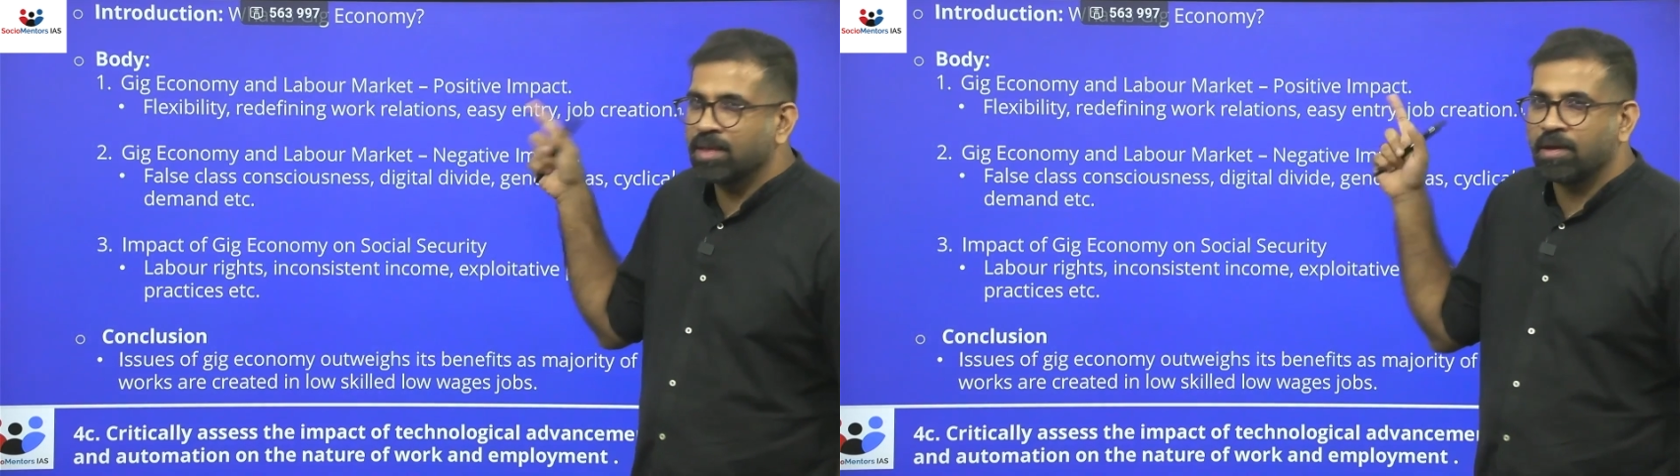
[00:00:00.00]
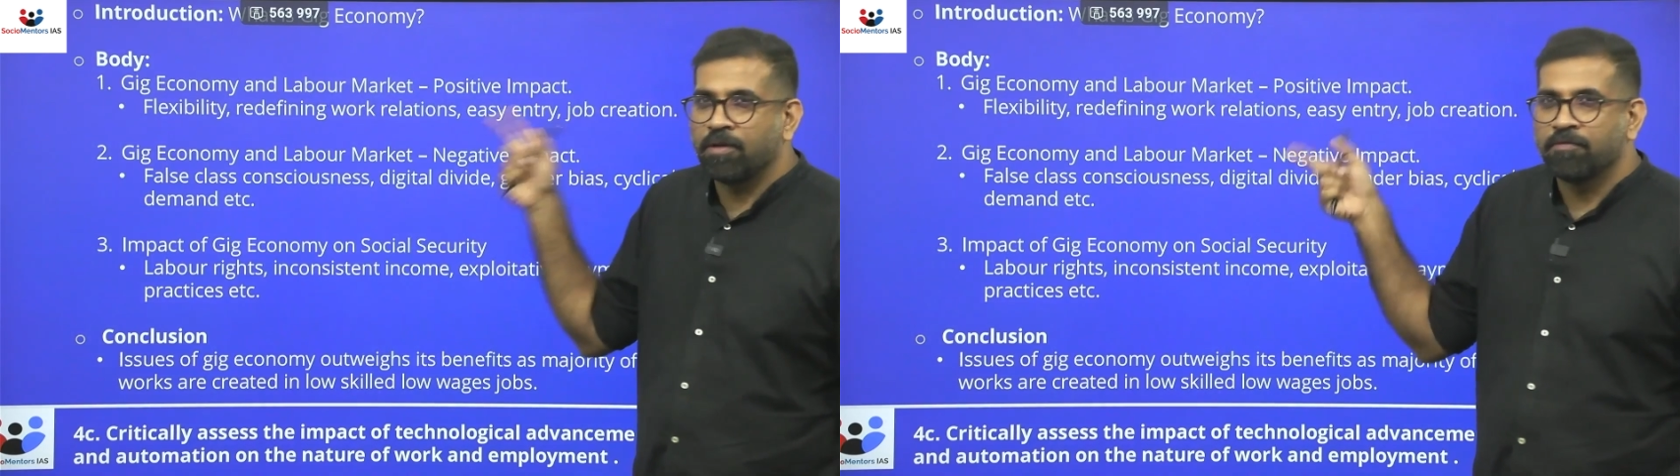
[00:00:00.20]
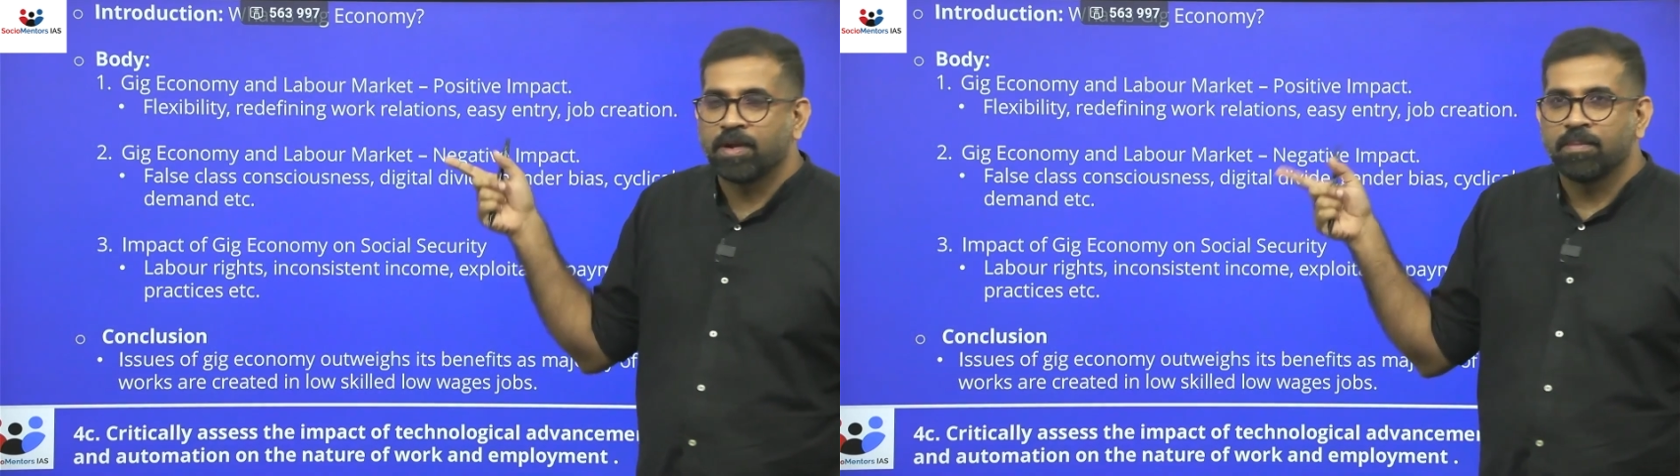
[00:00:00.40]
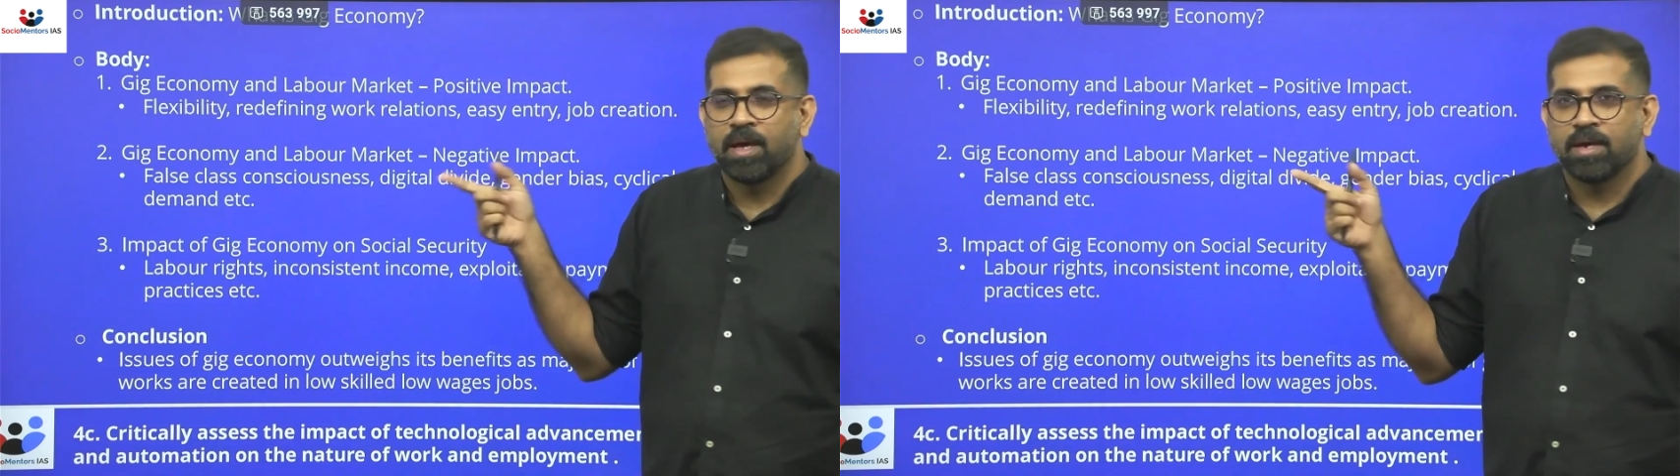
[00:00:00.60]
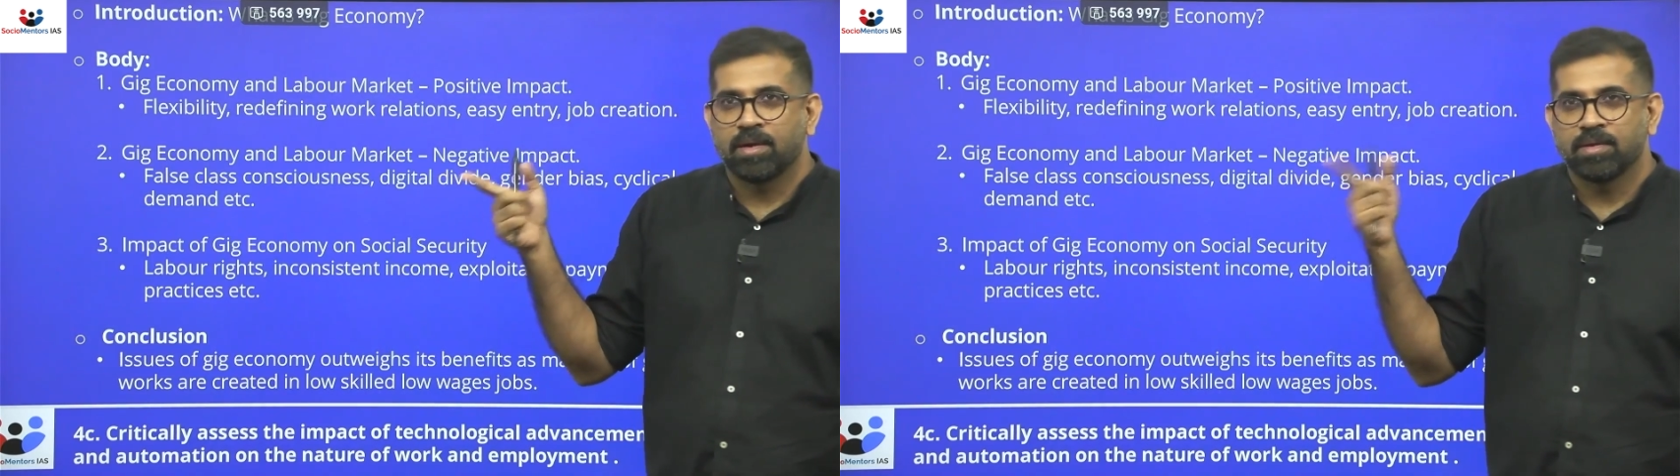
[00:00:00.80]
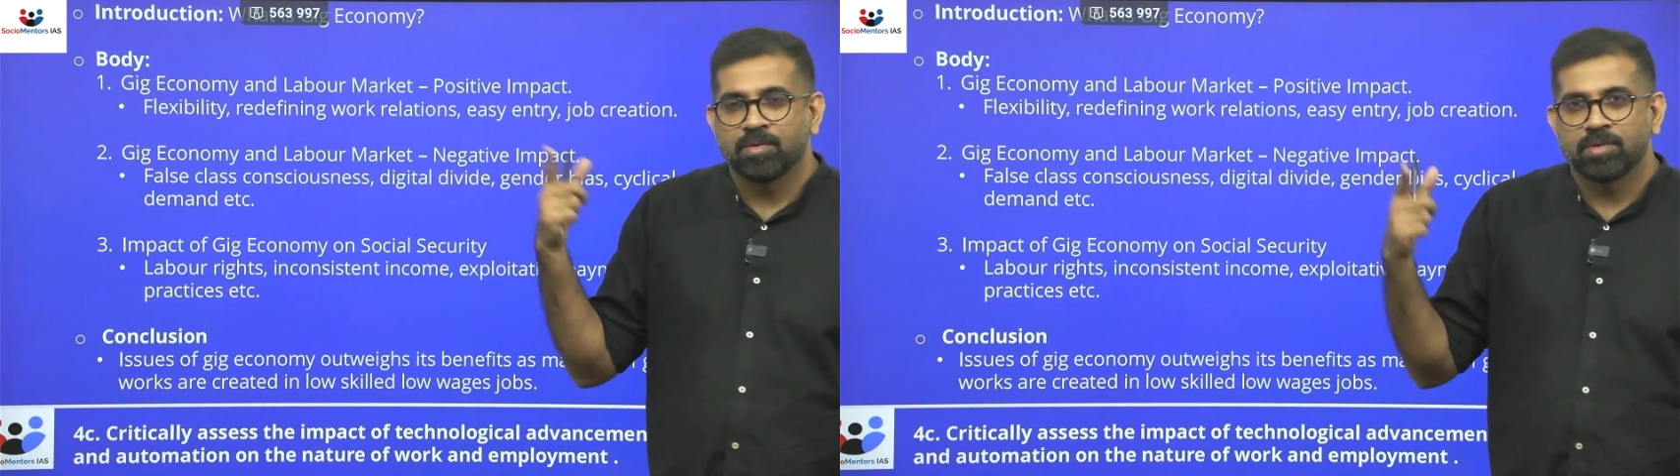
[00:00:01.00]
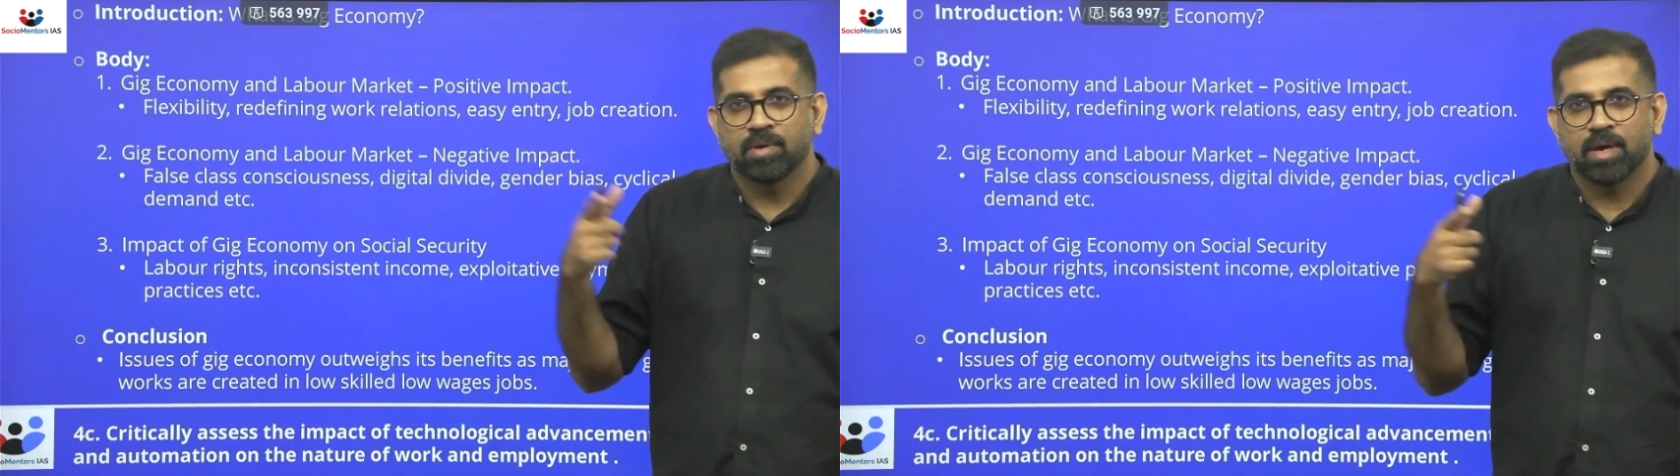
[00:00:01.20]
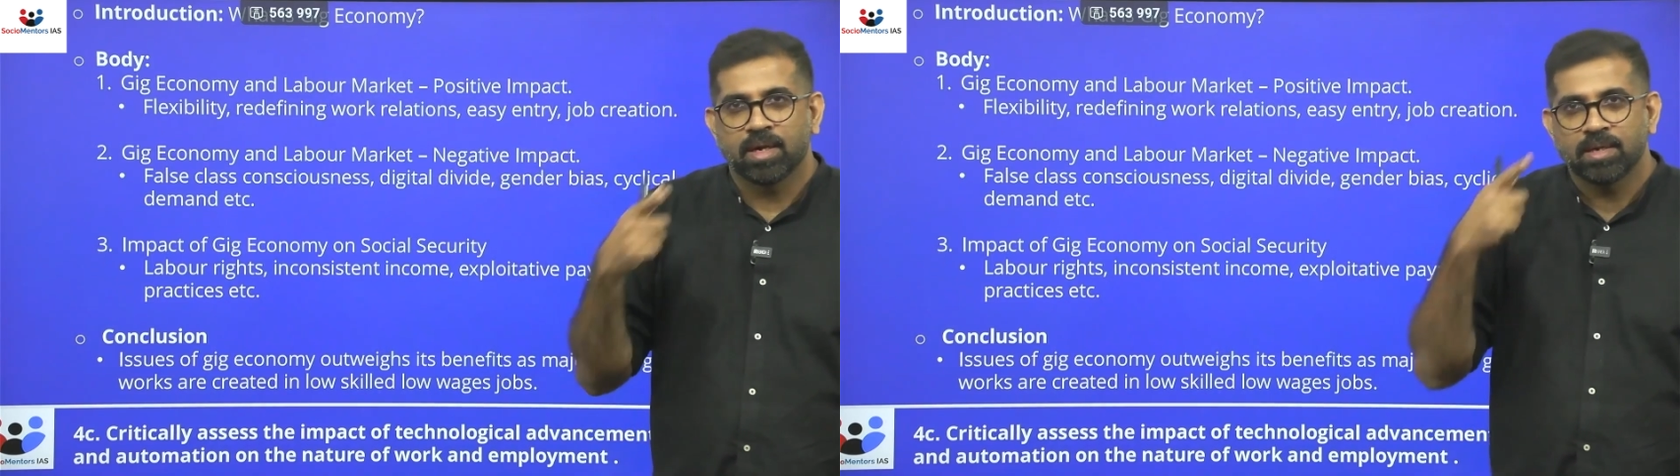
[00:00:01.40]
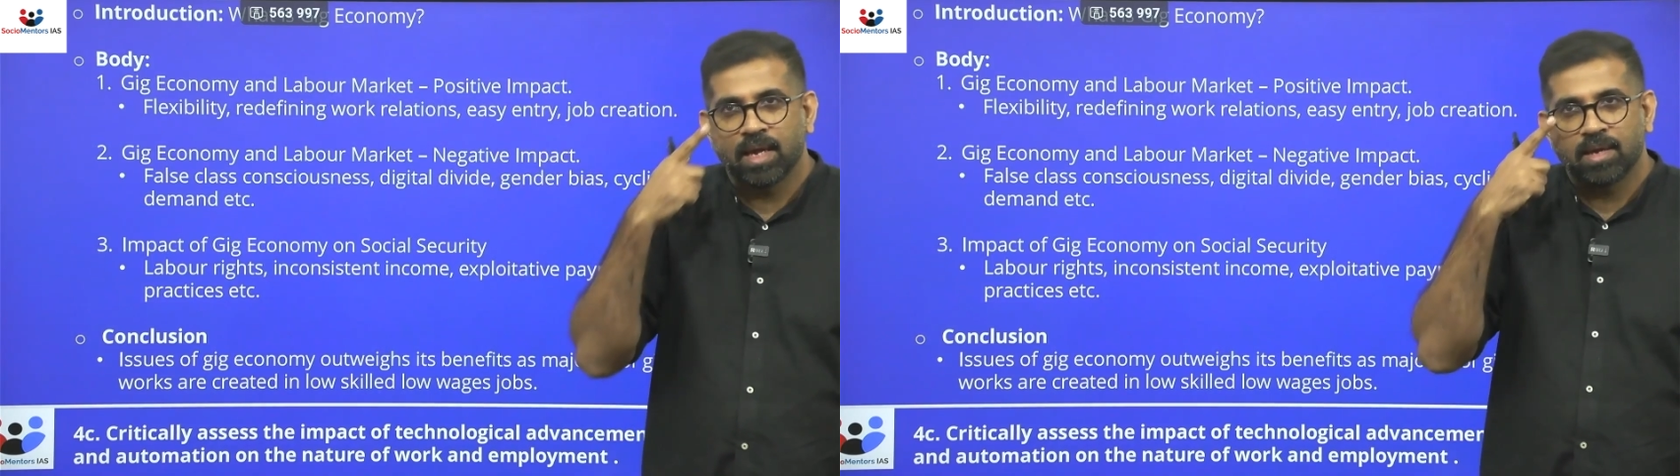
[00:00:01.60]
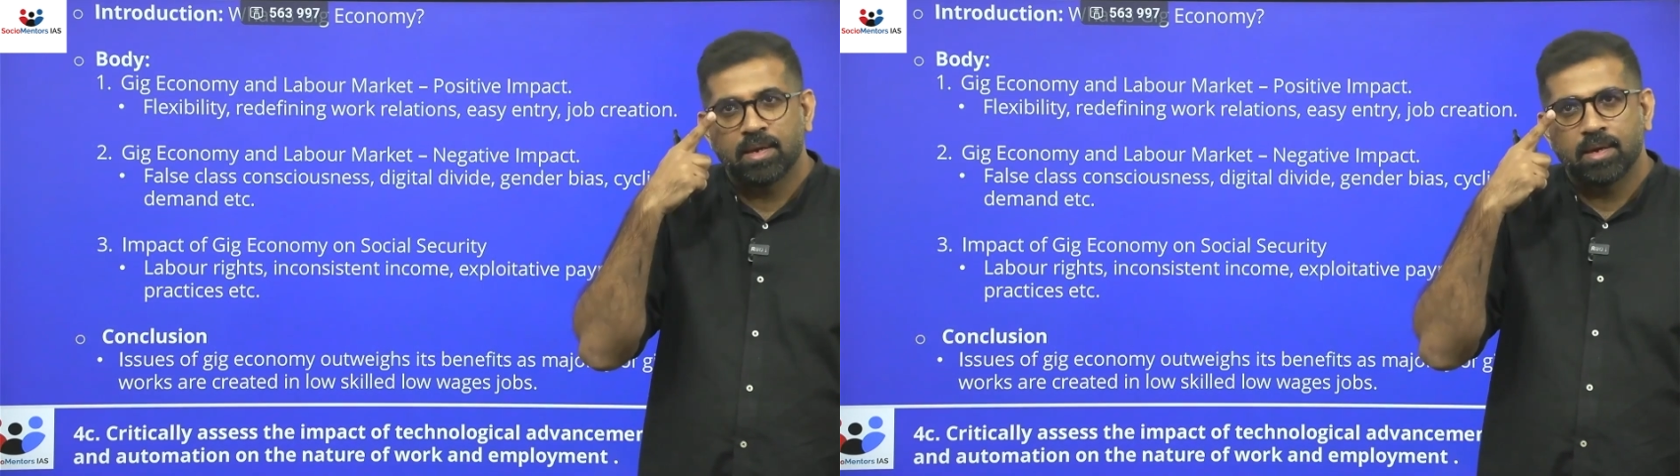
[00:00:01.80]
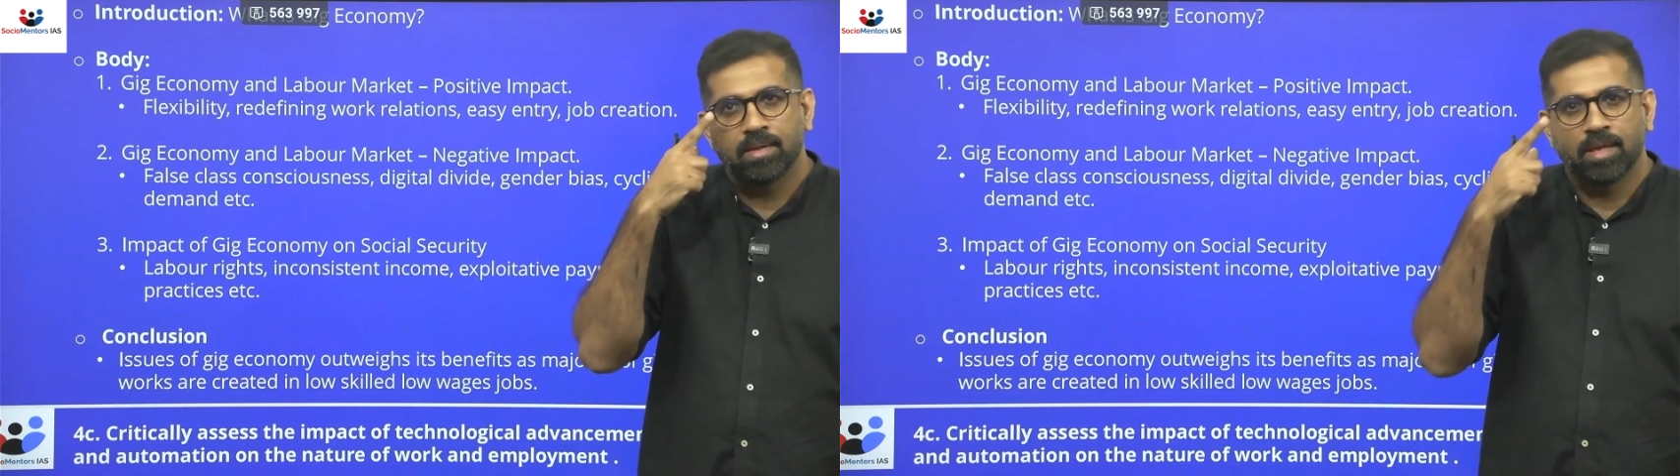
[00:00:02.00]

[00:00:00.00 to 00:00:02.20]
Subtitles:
from our Socio Connect article,